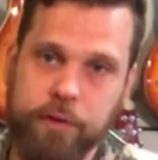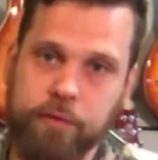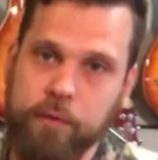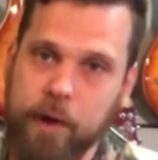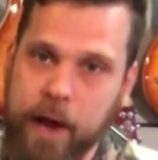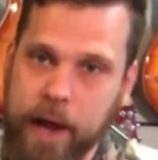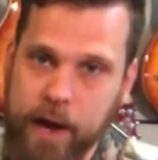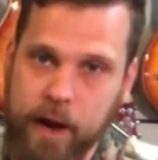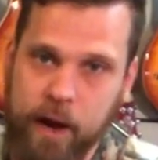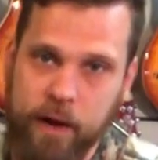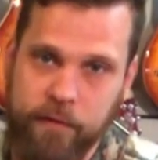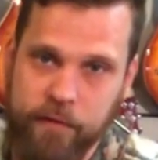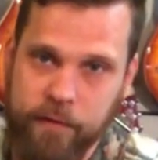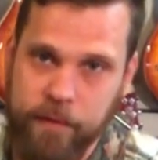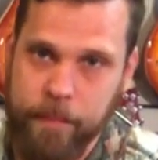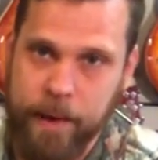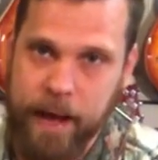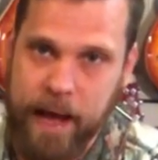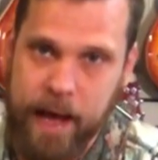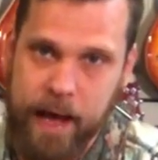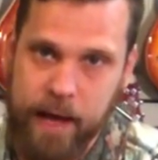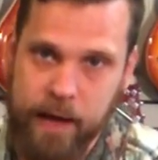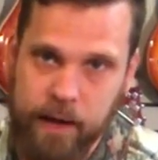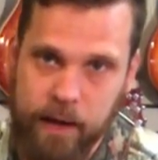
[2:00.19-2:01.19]
right off the
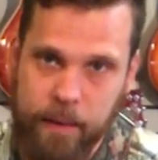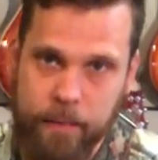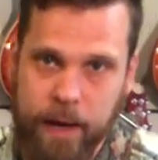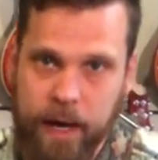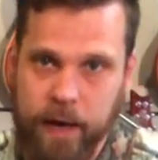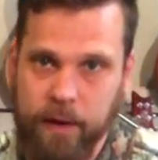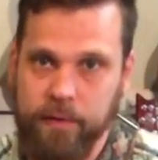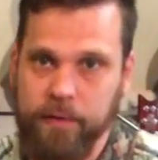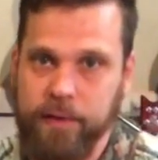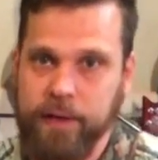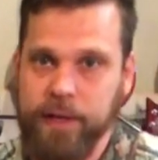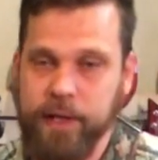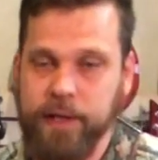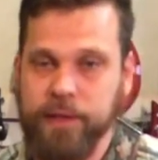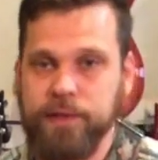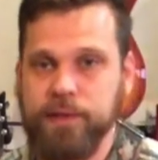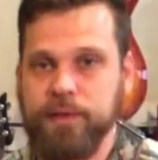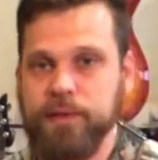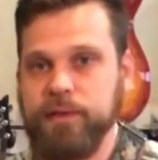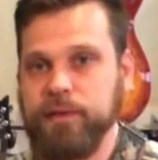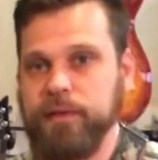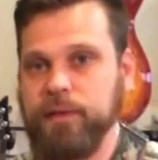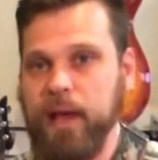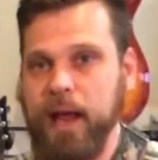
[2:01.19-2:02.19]
bat about
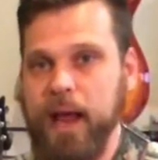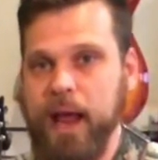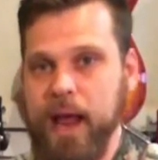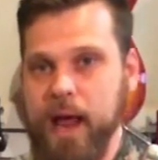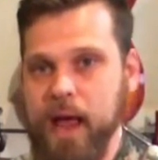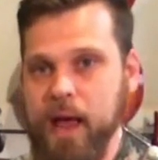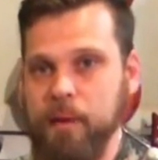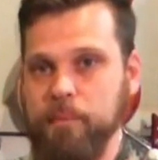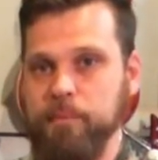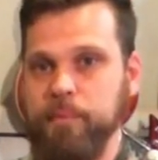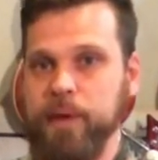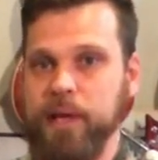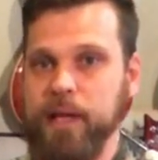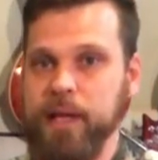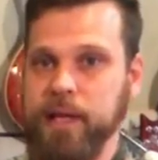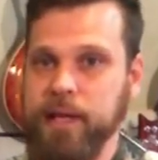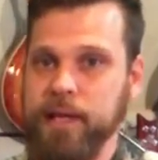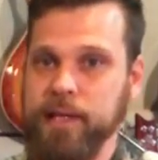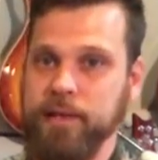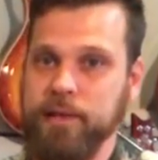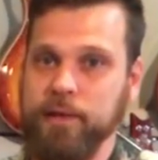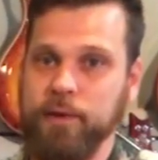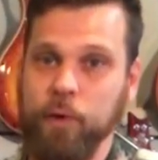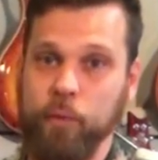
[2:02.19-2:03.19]
this amp
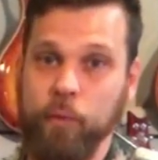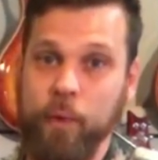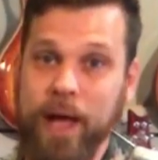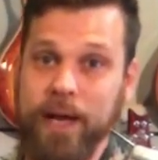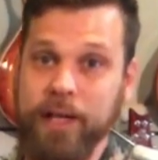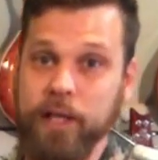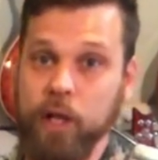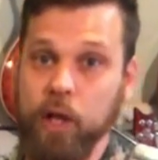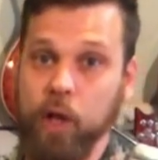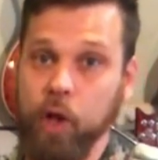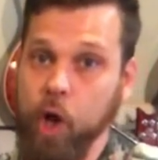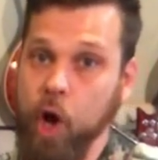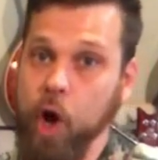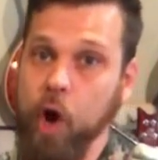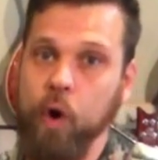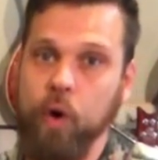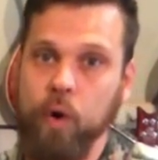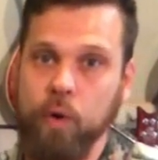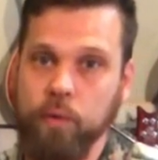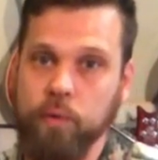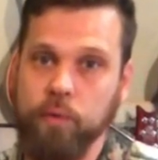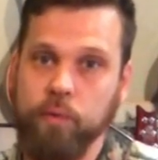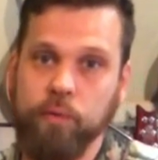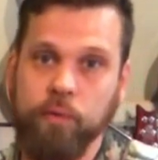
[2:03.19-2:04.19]
is the red
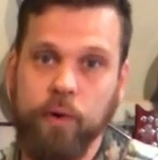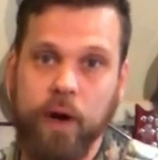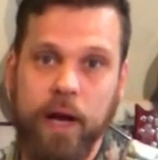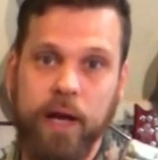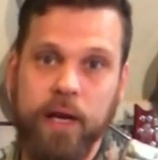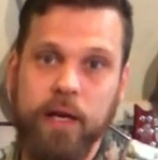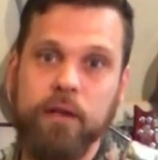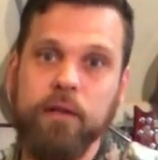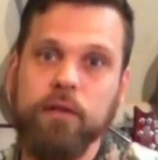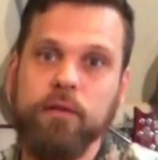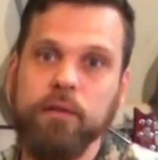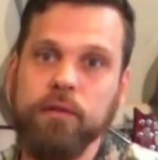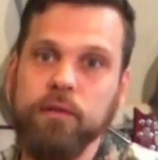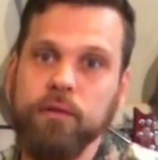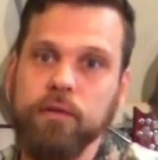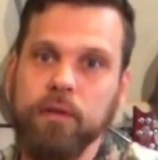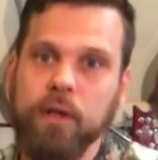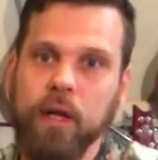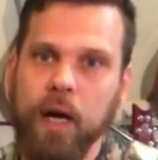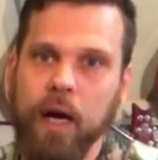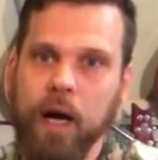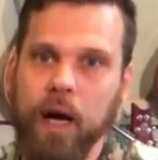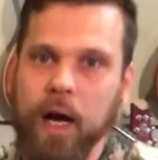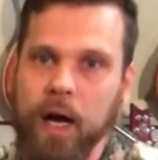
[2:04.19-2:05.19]
glow, right?
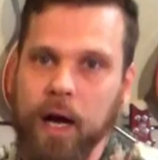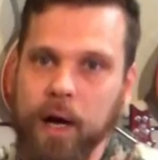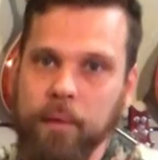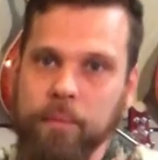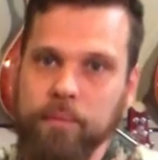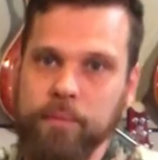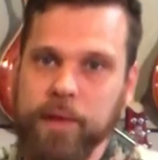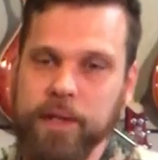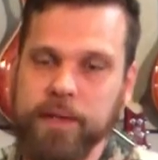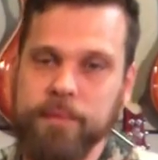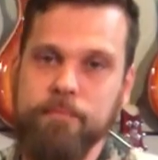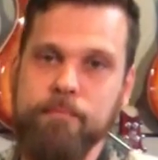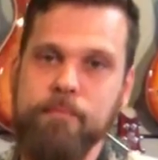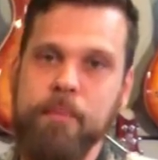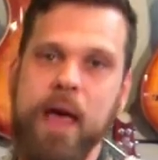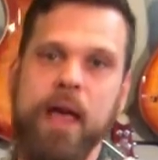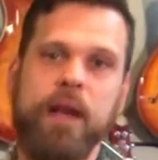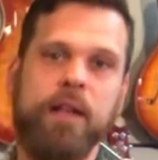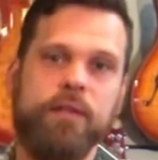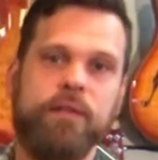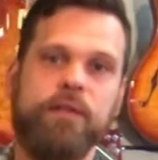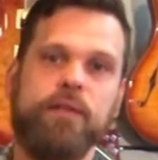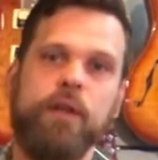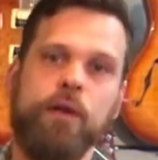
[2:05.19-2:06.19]
This
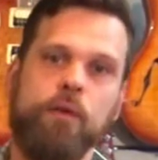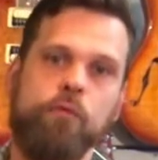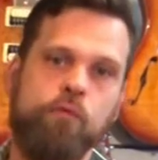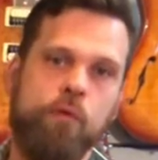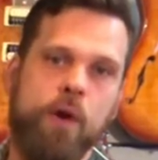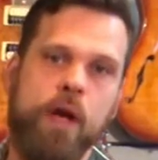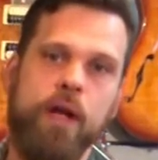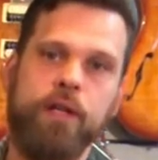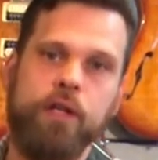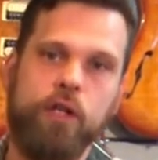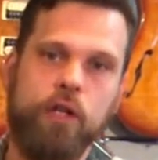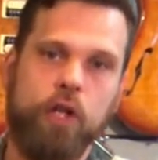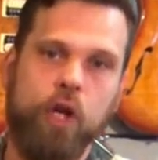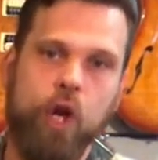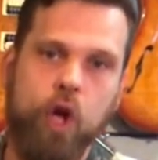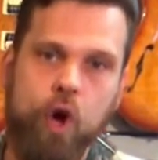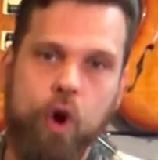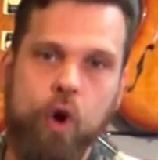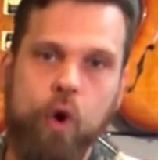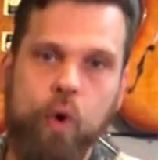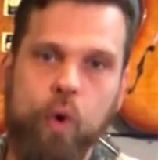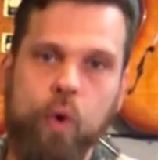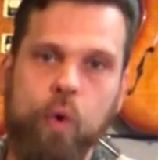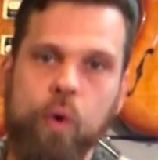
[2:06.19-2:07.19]
menacing red
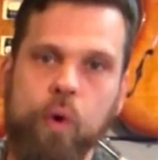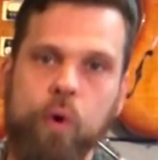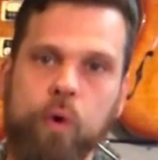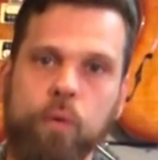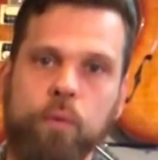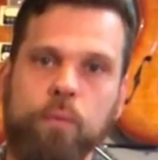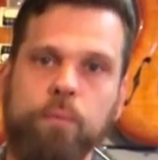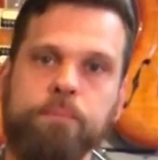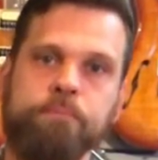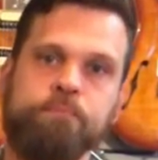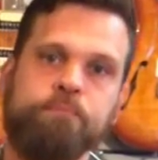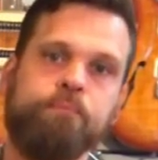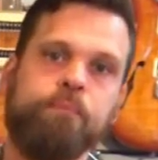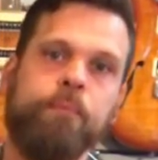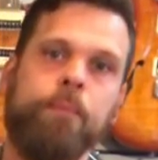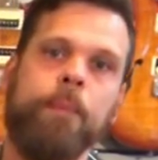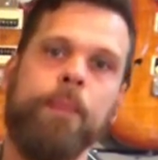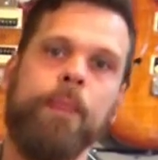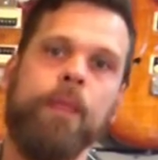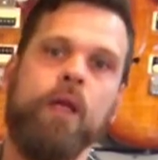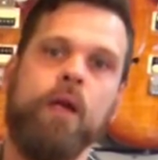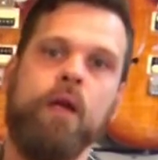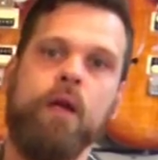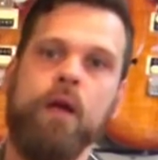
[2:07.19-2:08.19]
glow.
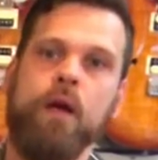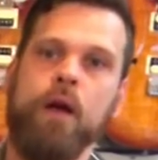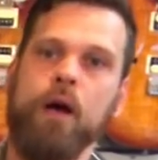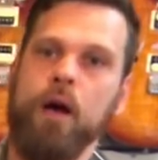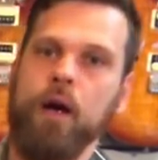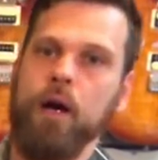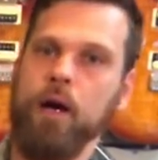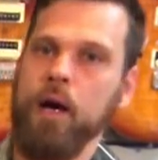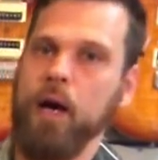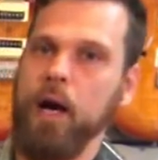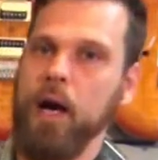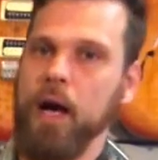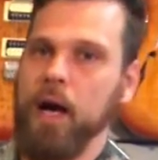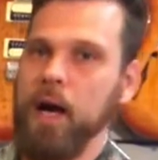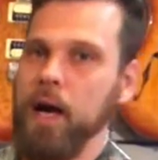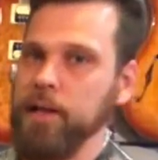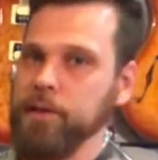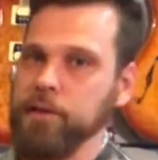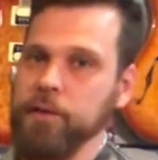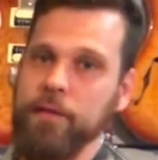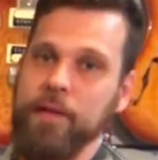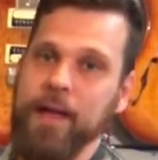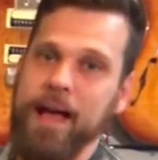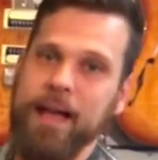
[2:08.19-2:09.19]

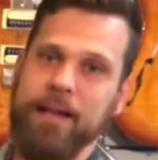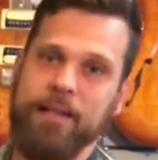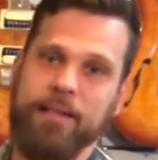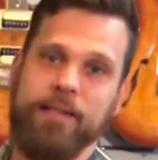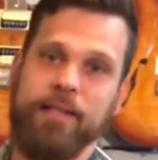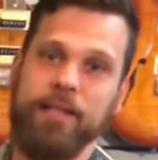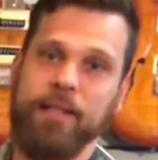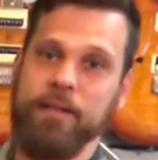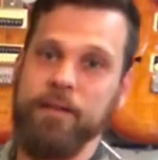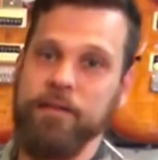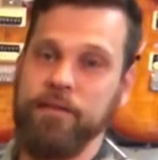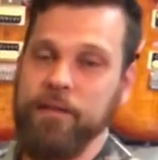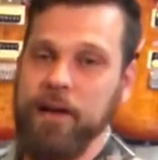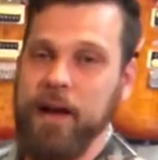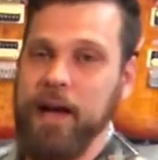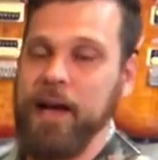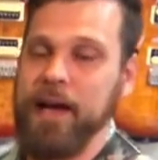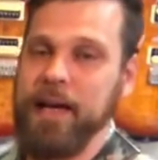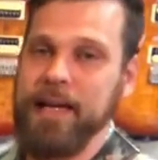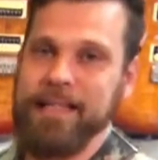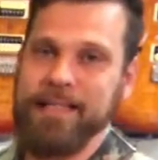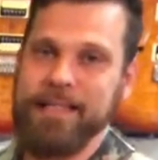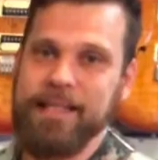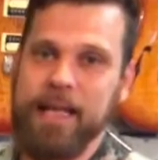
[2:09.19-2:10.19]
So that
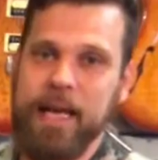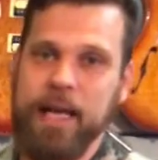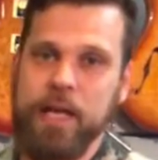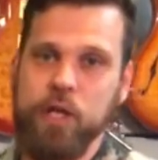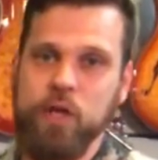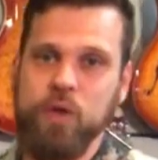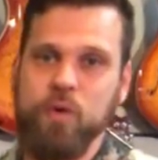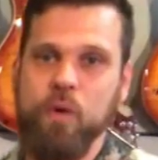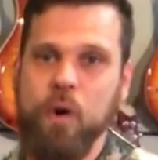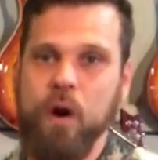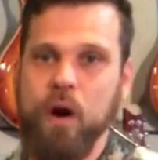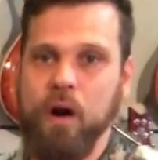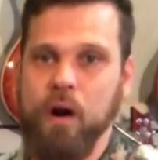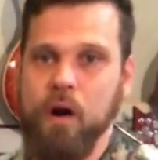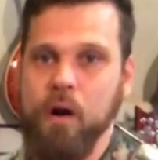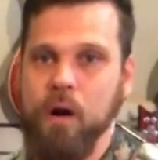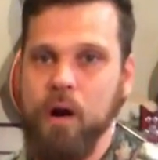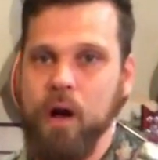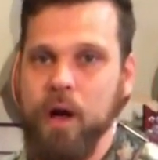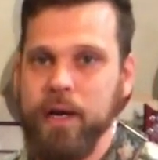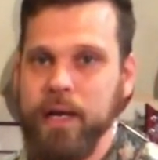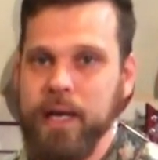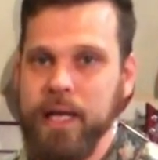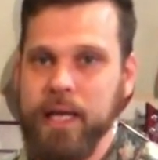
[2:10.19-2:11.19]
signifies that you are
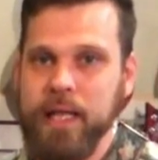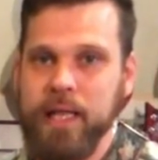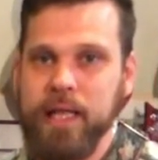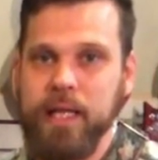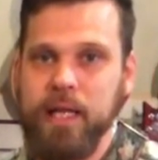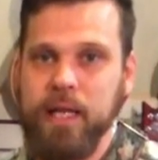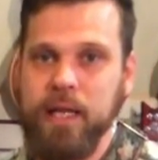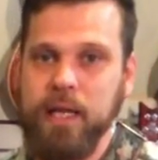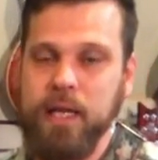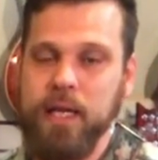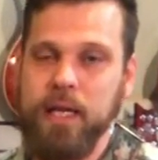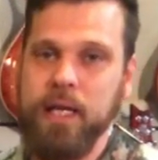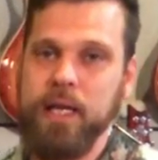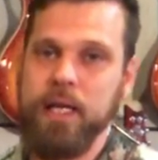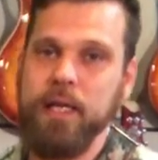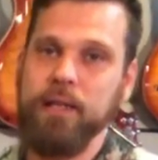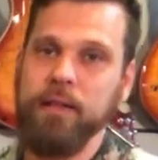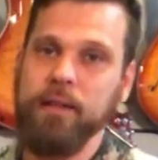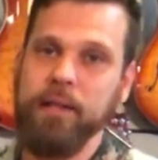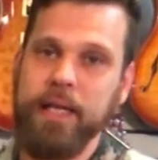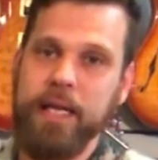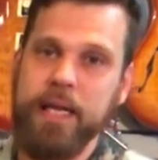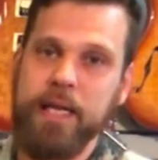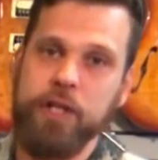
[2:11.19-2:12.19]
on the
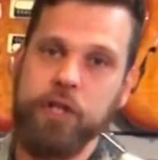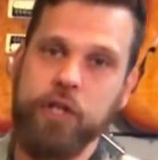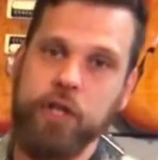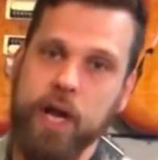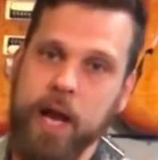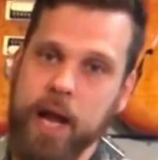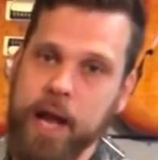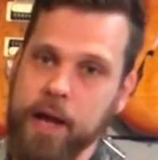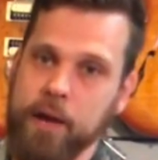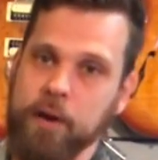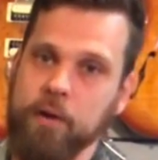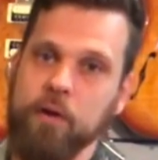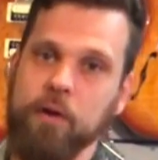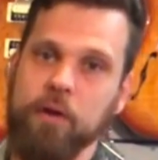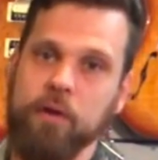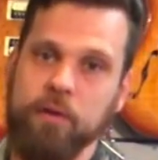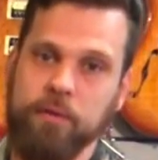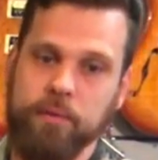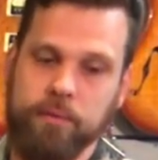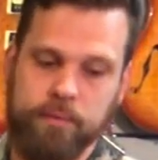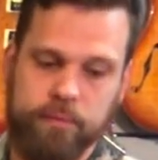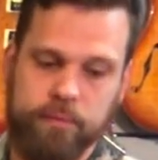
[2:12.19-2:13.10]
lead channel.